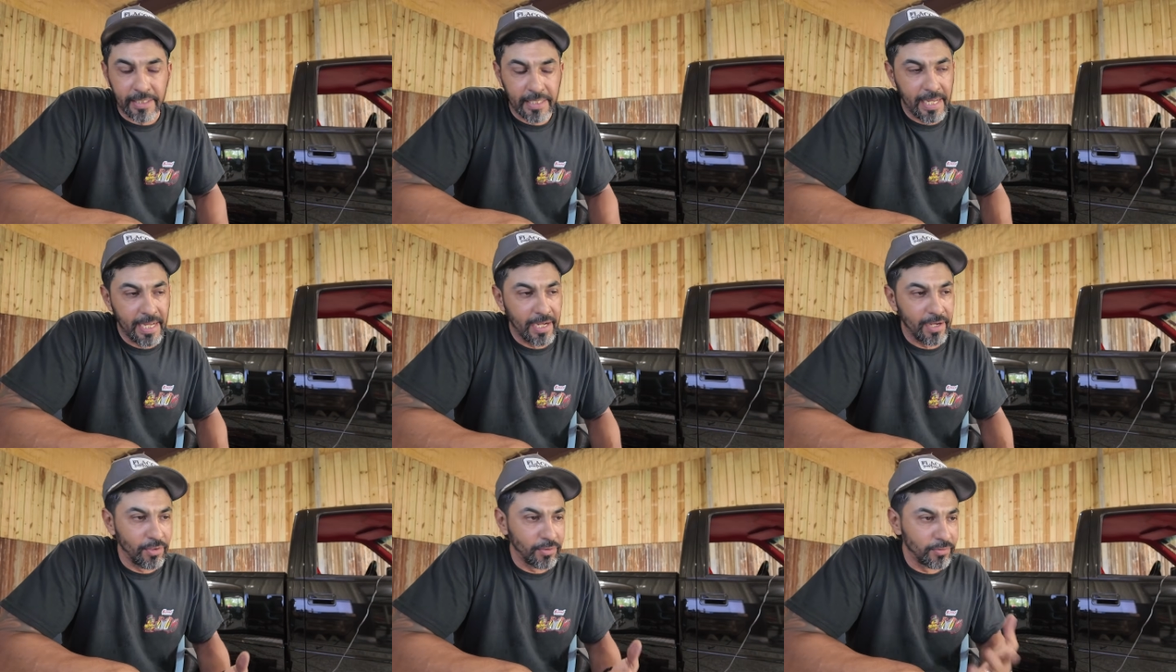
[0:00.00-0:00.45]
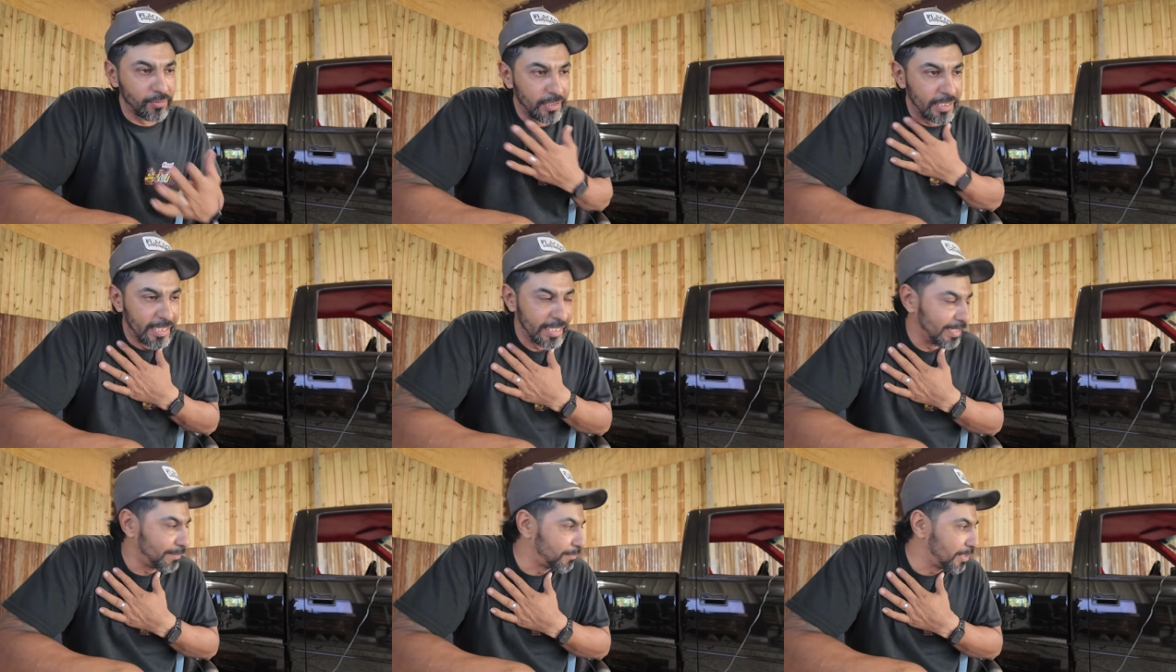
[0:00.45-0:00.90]
Now,
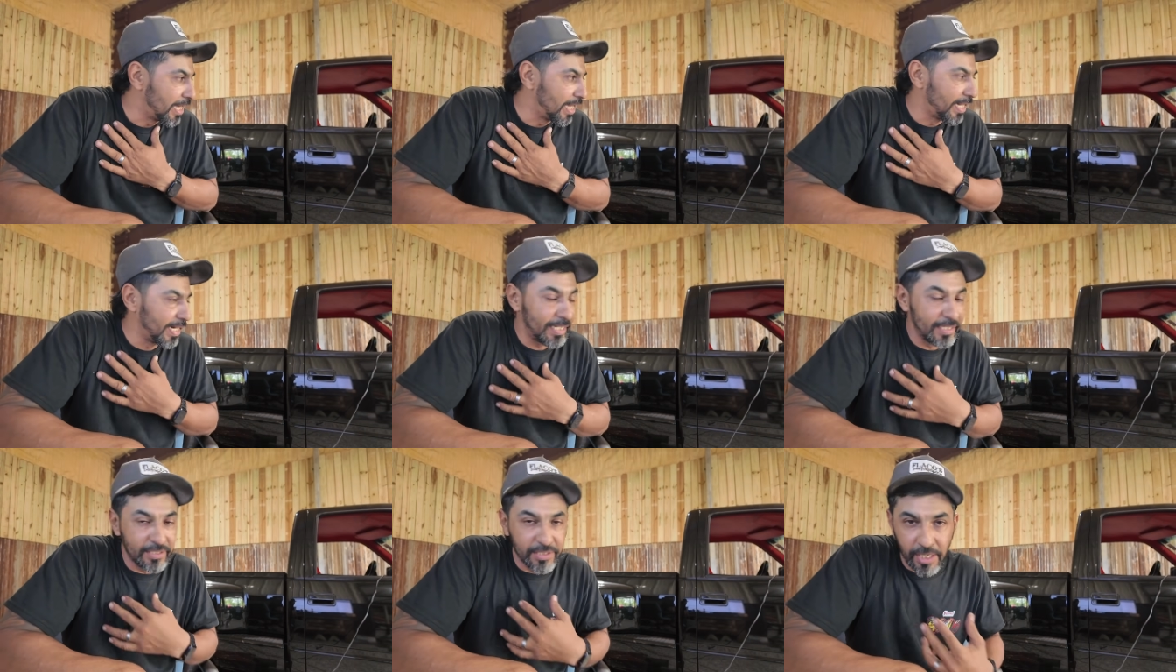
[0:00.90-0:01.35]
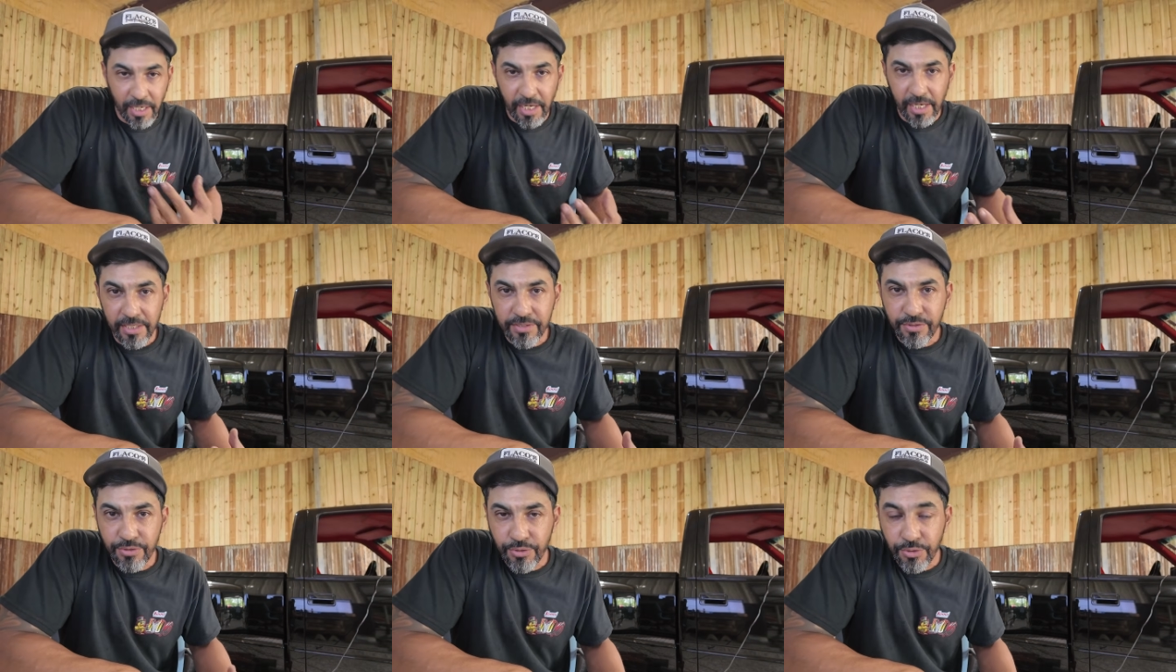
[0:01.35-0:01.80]
I am not a
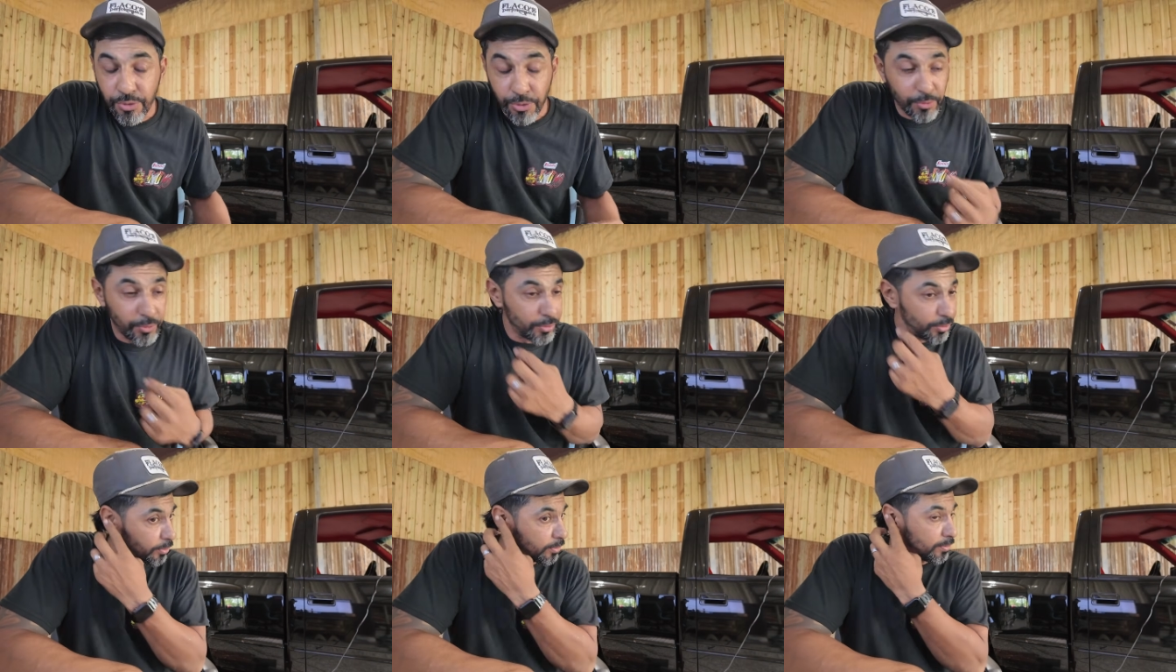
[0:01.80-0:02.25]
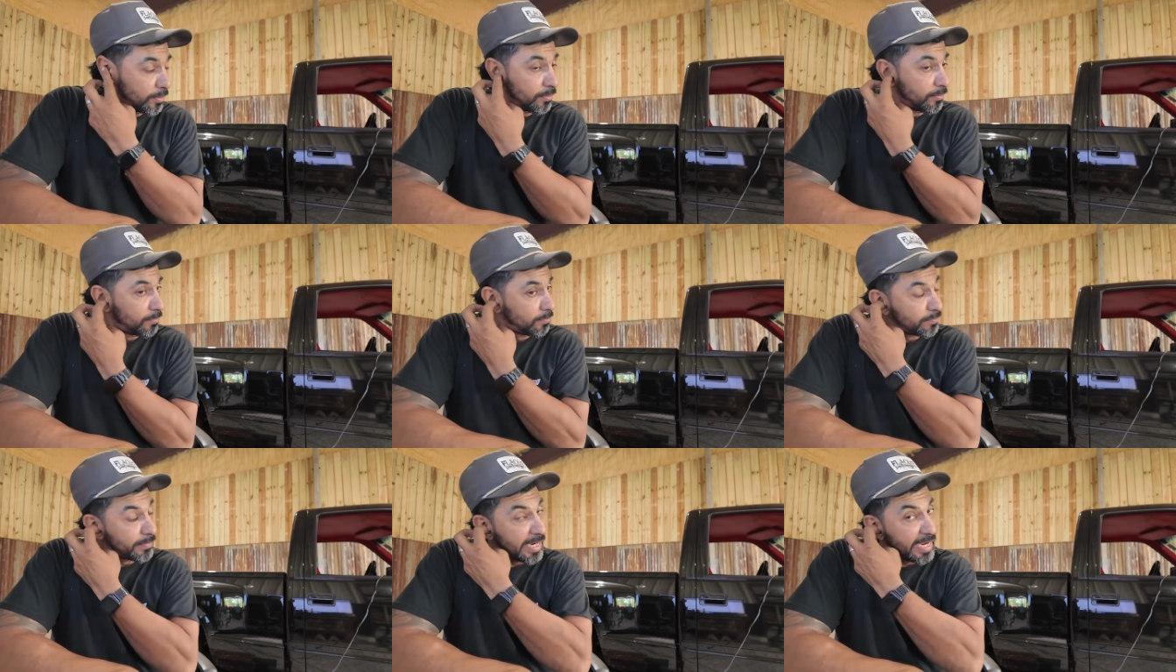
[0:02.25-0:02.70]
Dodge tuner
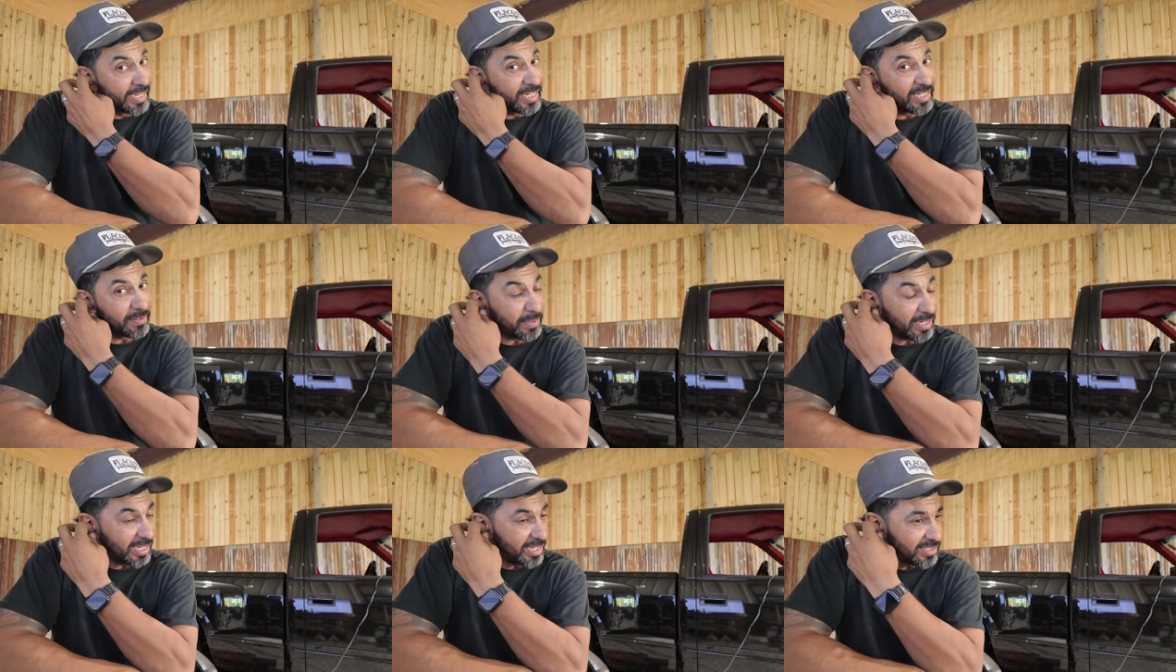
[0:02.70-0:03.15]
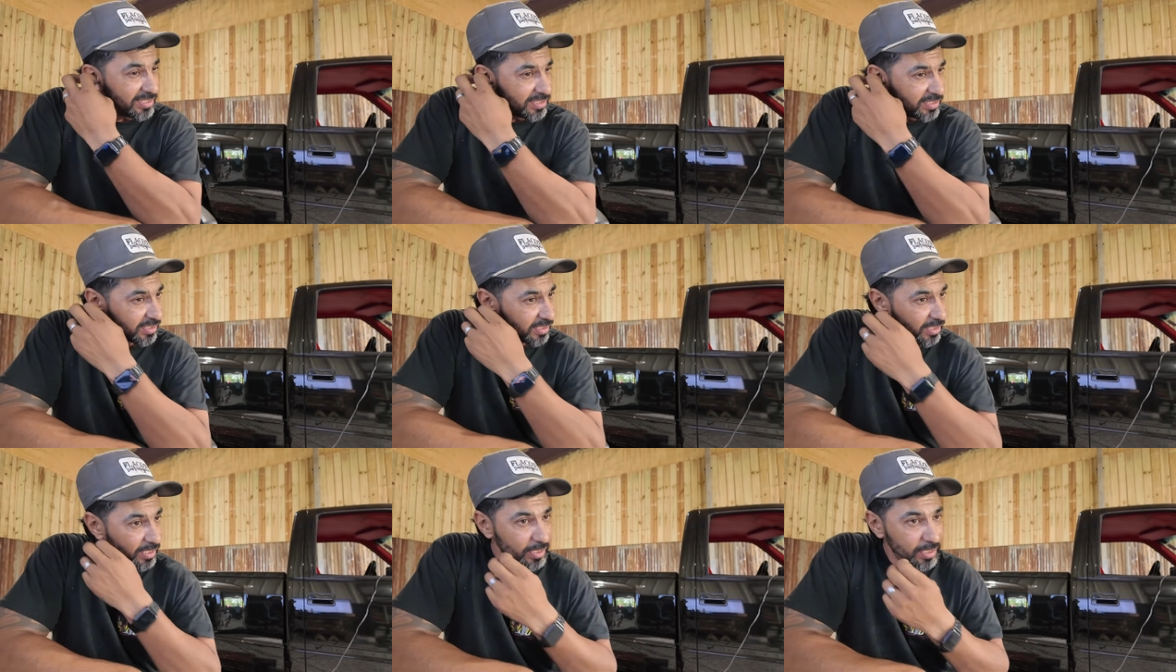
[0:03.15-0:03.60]
by any
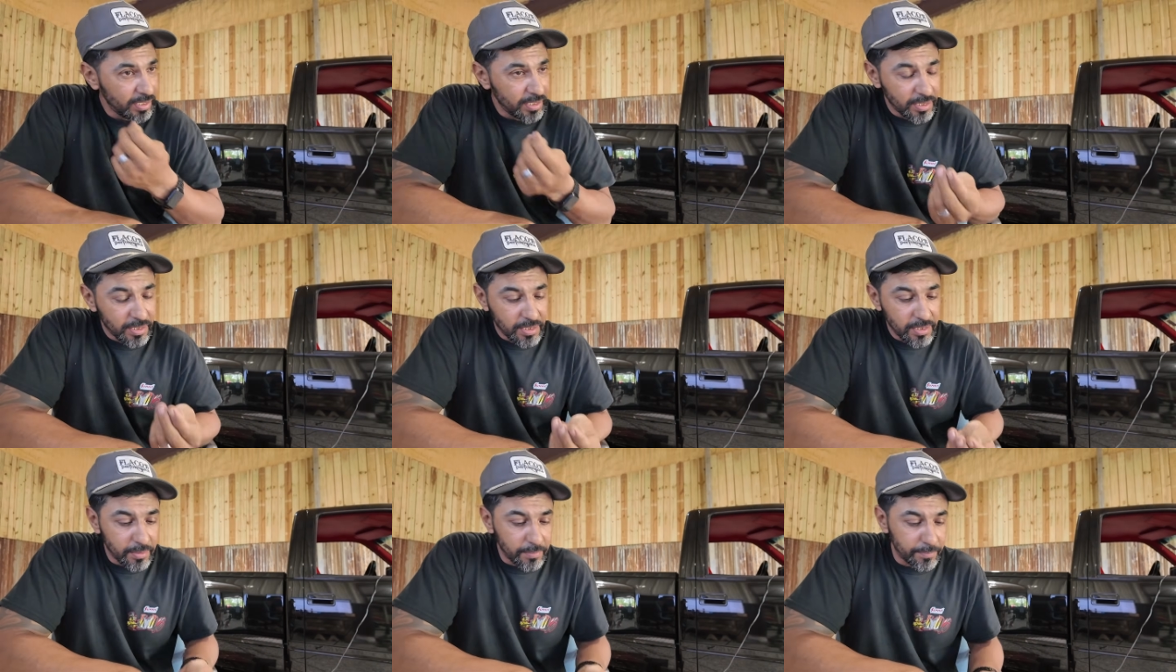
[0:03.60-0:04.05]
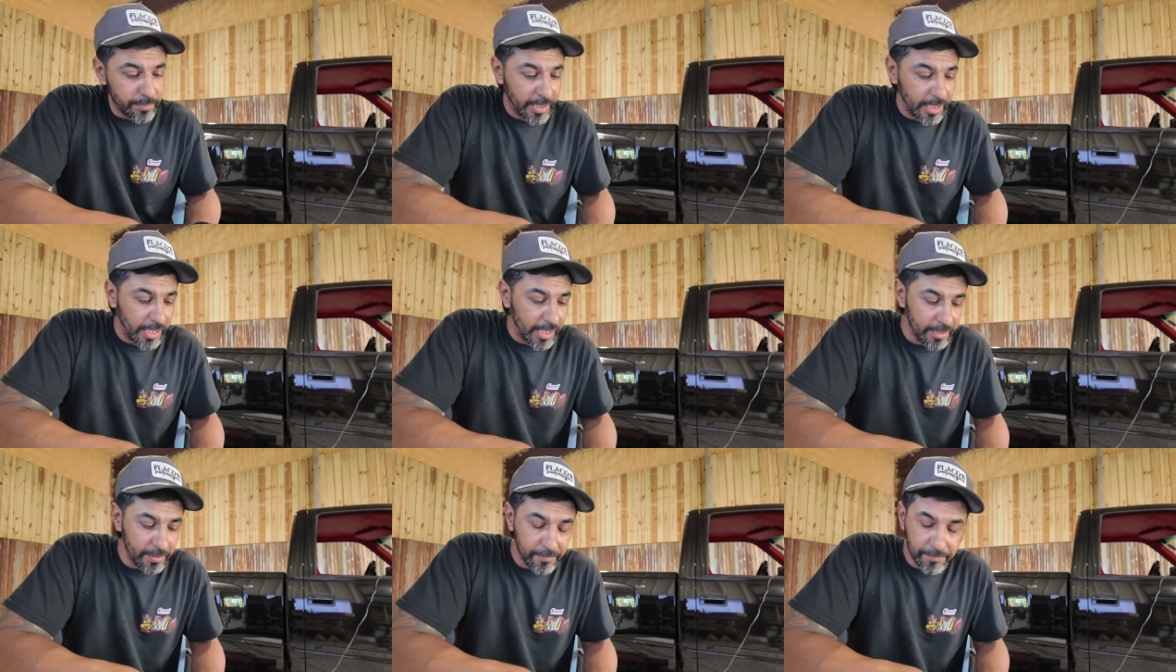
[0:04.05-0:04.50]
means,
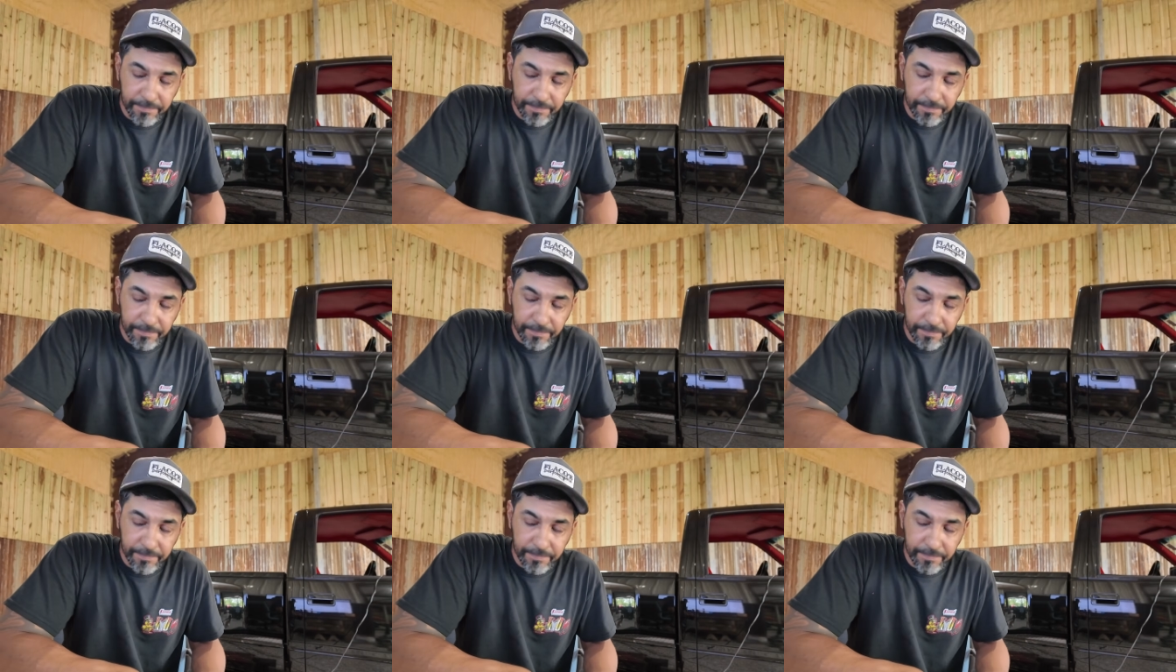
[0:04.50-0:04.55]
but